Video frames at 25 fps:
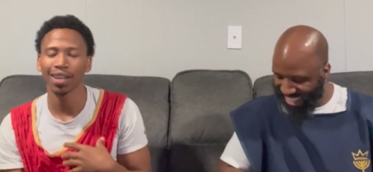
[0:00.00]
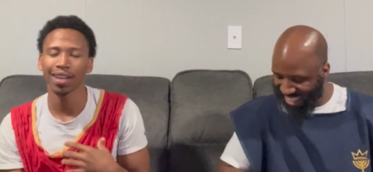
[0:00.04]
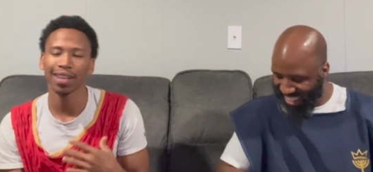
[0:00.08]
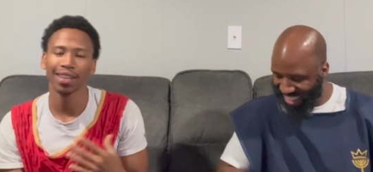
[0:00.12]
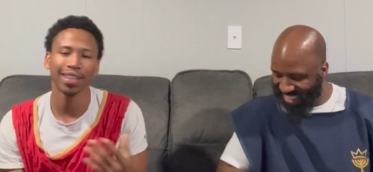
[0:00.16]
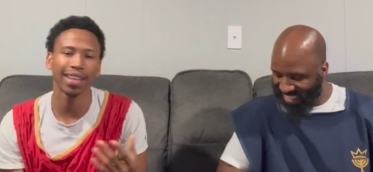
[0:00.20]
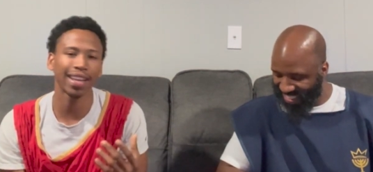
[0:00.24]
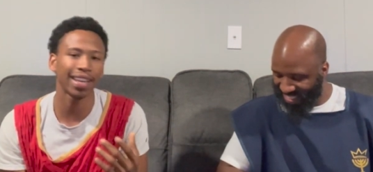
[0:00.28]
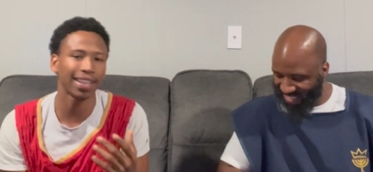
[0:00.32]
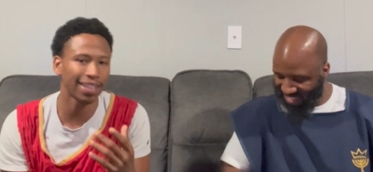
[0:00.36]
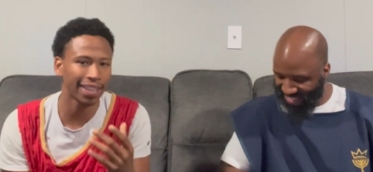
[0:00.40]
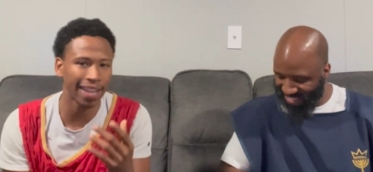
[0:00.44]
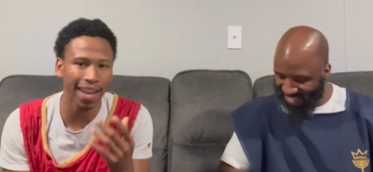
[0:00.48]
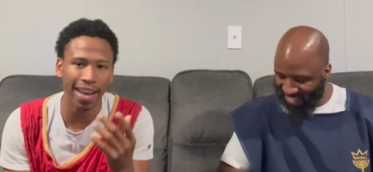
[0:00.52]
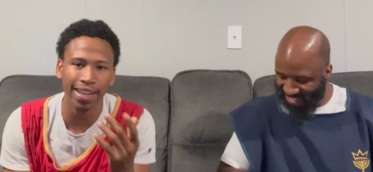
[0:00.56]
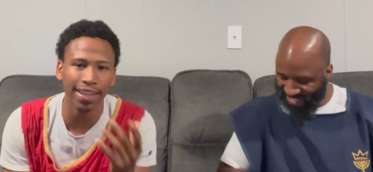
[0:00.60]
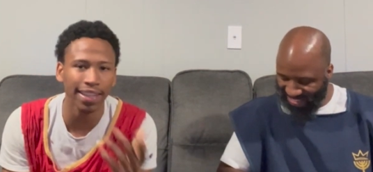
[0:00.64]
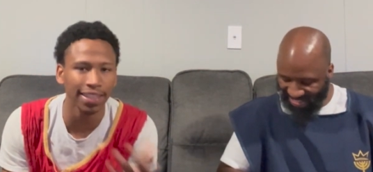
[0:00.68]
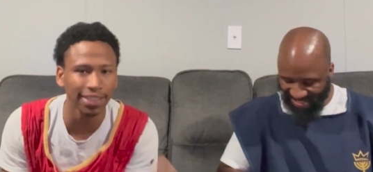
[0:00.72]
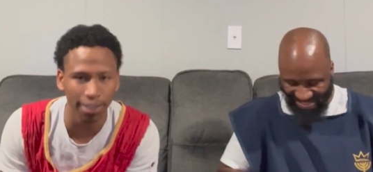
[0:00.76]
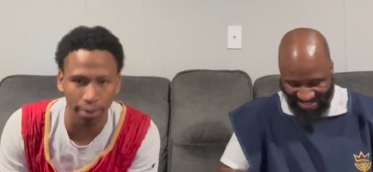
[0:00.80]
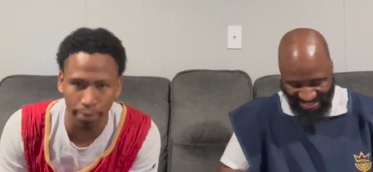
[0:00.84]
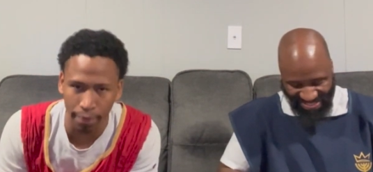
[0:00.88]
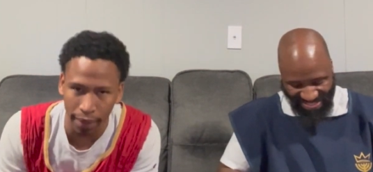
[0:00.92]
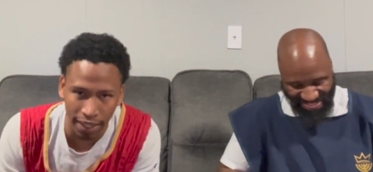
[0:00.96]
Speaker 1: That that
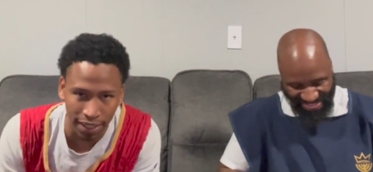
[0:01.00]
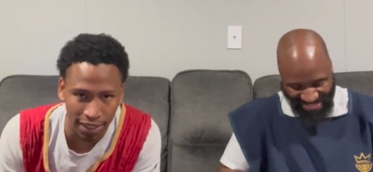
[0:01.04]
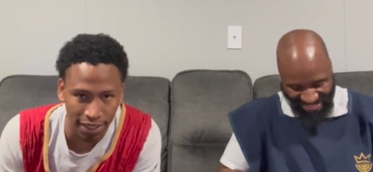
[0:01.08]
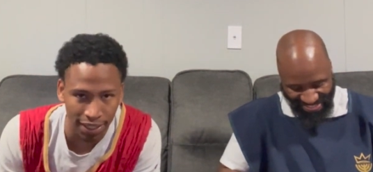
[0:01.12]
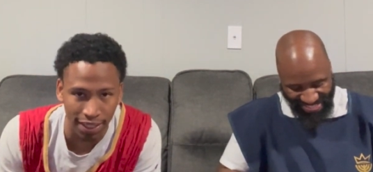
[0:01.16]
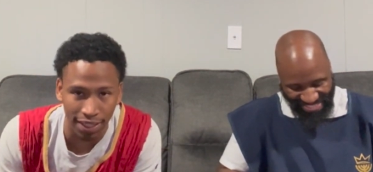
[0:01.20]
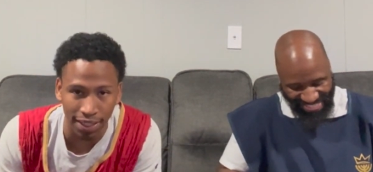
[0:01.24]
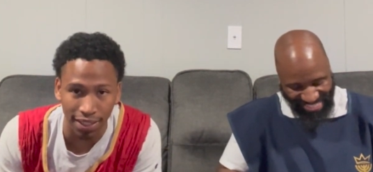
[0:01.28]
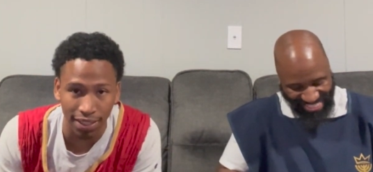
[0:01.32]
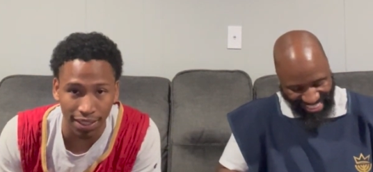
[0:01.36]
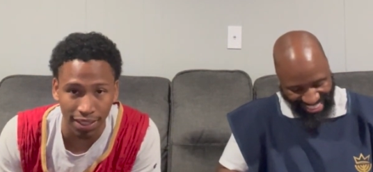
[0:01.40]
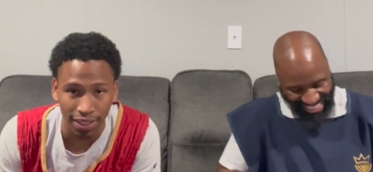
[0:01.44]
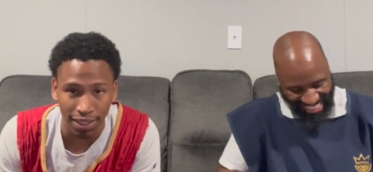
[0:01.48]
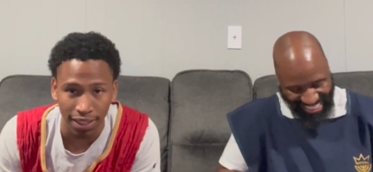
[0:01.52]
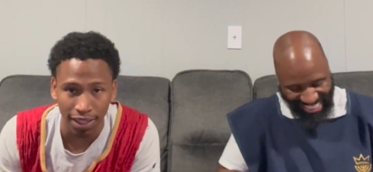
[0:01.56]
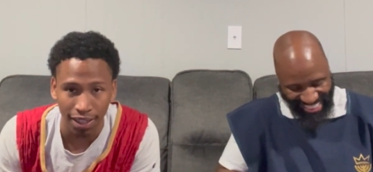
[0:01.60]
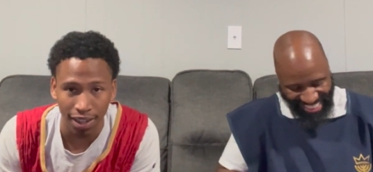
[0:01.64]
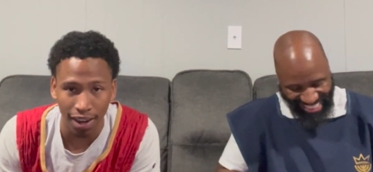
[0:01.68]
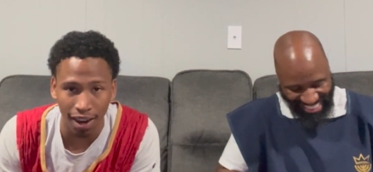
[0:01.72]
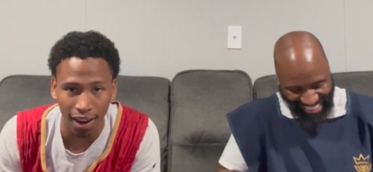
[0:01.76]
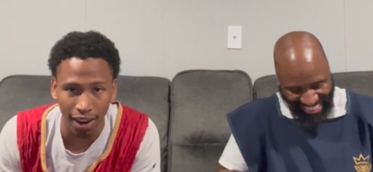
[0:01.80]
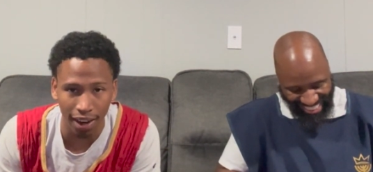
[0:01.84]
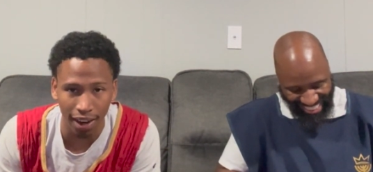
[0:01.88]
doesn't make sense. All